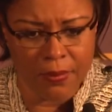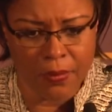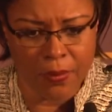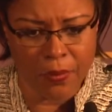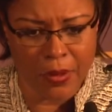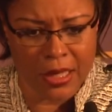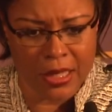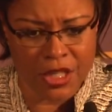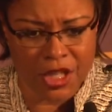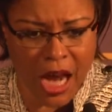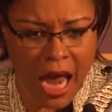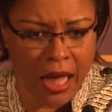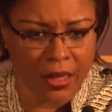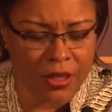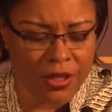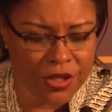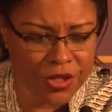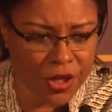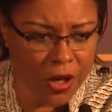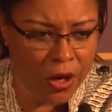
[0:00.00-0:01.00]
We
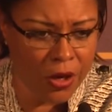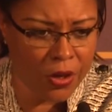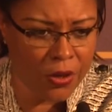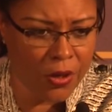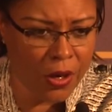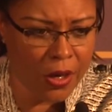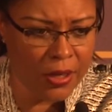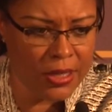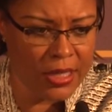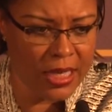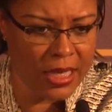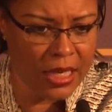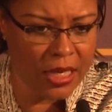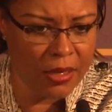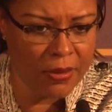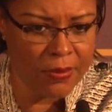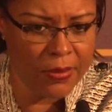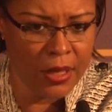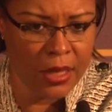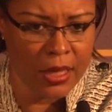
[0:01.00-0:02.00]
challenged our
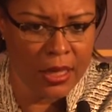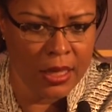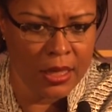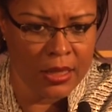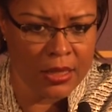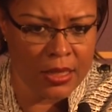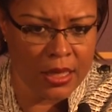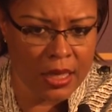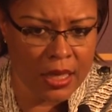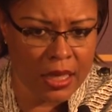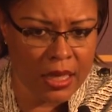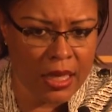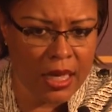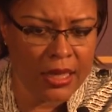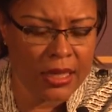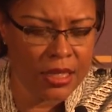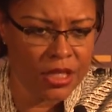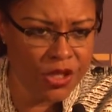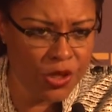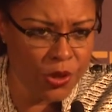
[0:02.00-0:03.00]
team to cut
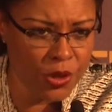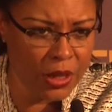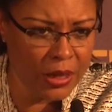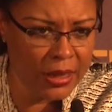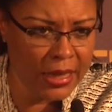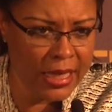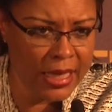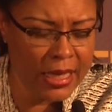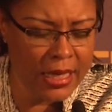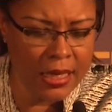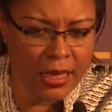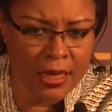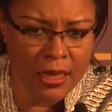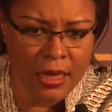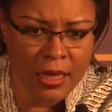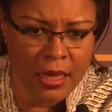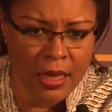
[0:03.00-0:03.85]
into the lead.